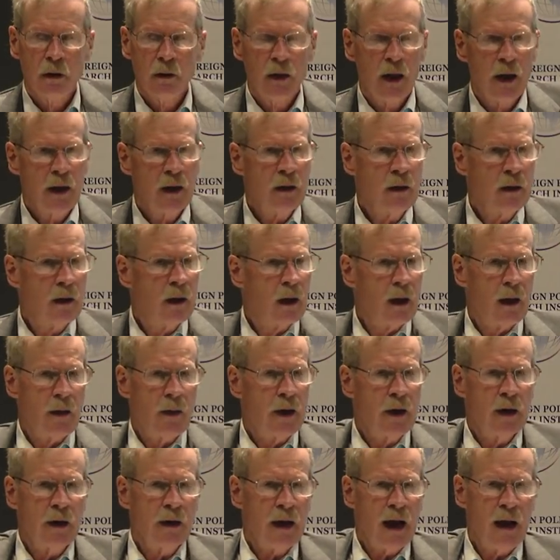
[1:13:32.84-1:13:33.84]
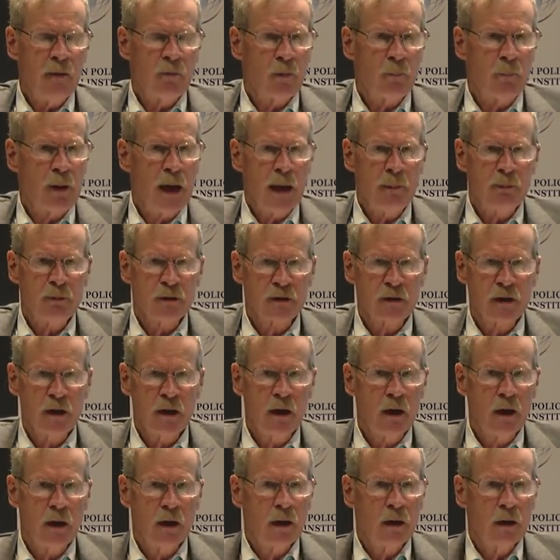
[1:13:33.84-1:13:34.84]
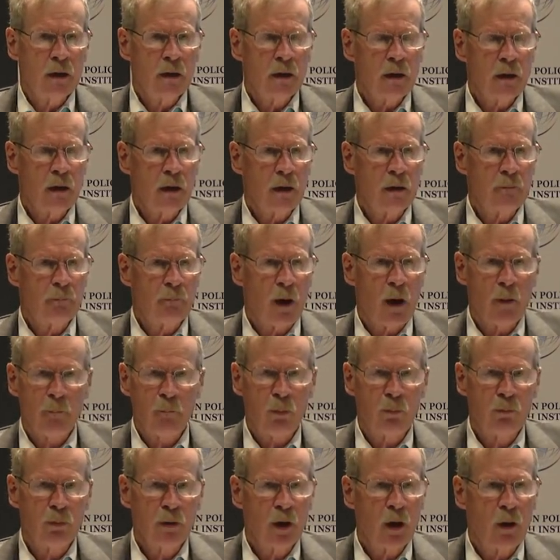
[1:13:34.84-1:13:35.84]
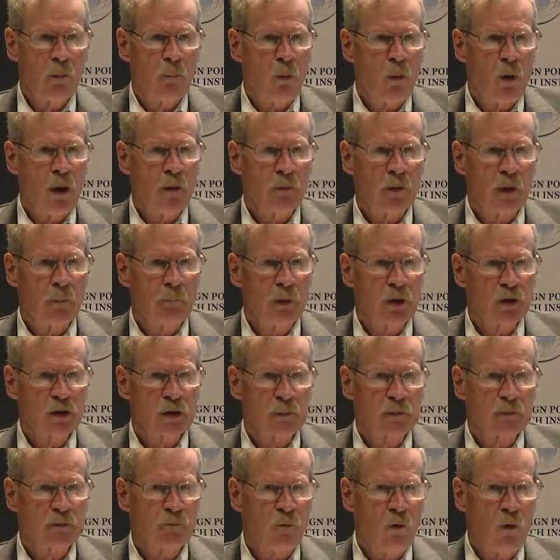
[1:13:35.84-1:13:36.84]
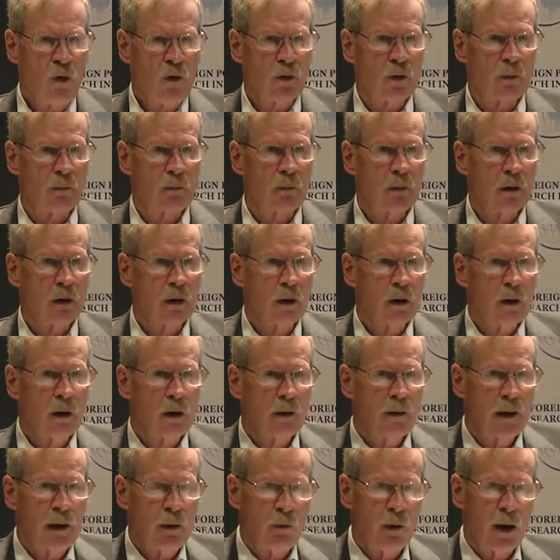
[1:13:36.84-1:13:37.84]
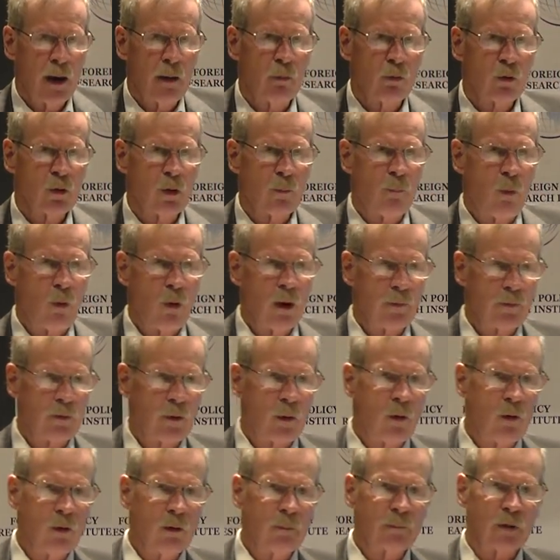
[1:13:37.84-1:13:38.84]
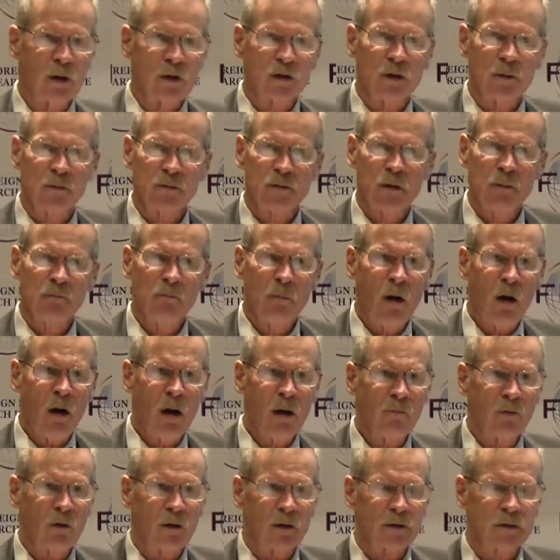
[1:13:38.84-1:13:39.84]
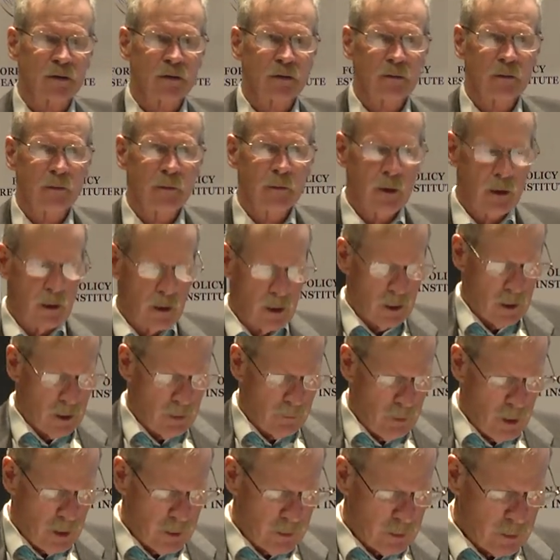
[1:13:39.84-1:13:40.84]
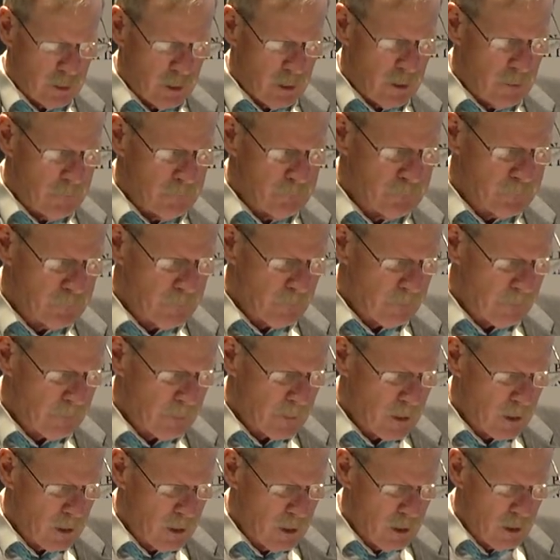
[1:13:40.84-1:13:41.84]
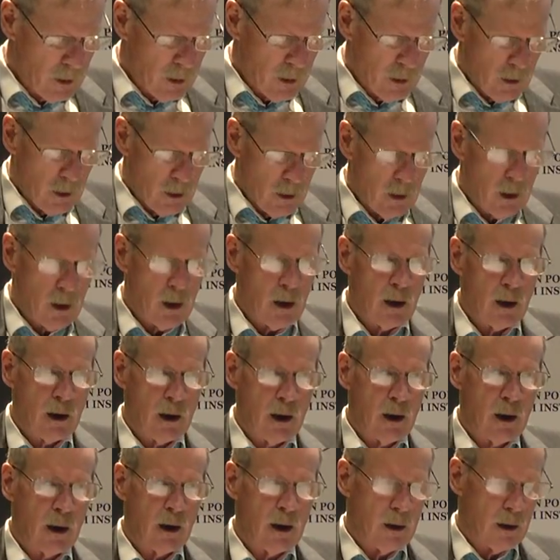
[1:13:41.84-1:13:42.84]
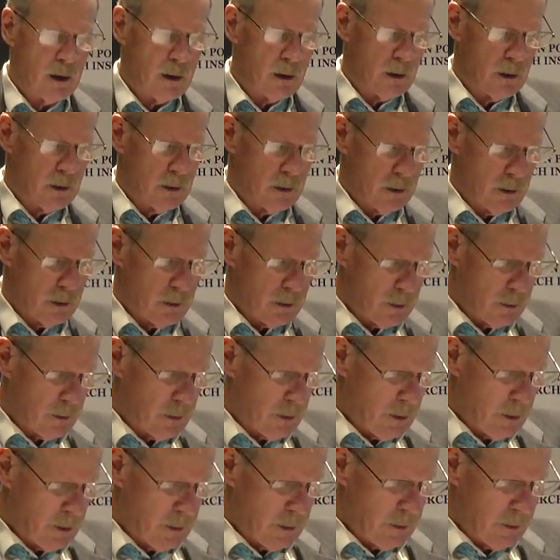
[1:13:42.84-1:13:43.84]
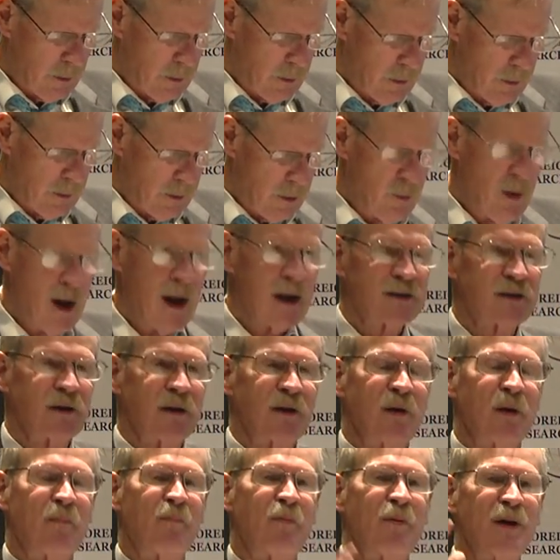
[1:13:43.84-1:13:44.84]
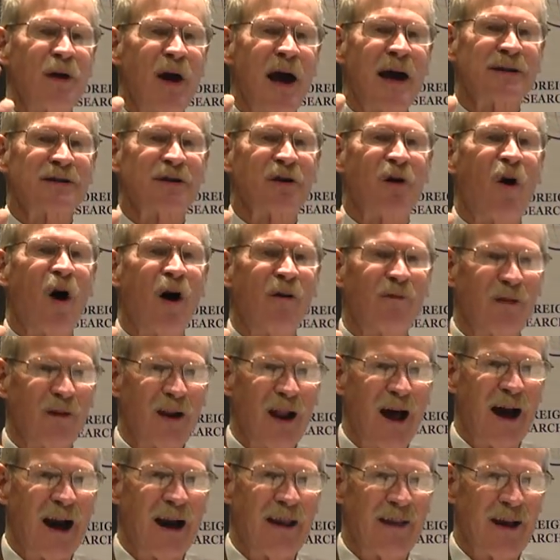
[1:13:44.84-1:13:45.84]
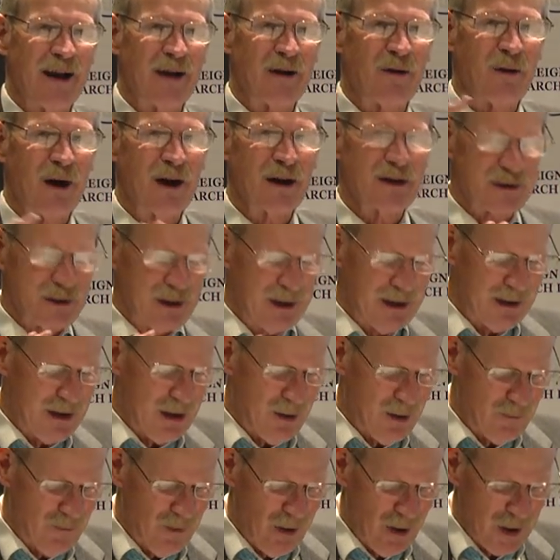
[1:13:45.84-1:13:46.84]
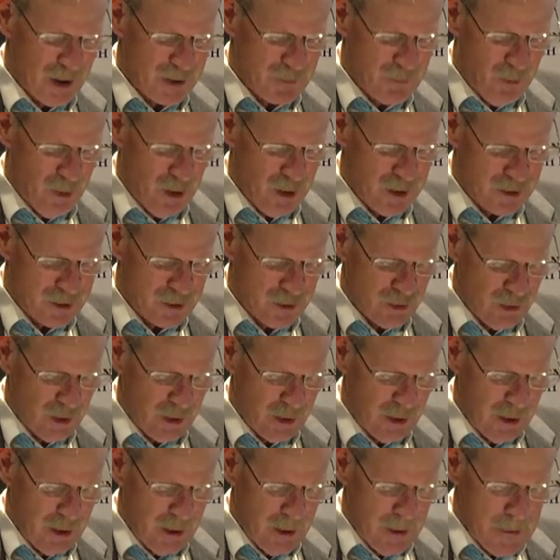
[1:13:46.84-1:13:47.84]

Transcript: They didn't have the papacy appoint their bishops for them. They were able to appoint their own bishops. Marvelous. But you asked an awful lot in that question. There are various parts to it.